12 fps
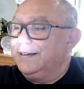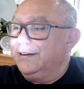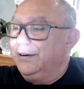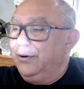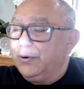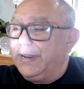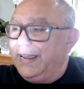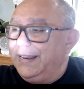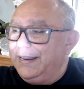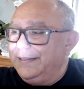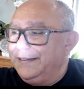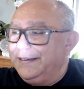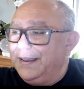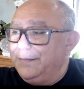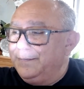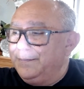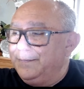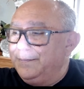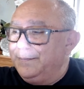located in every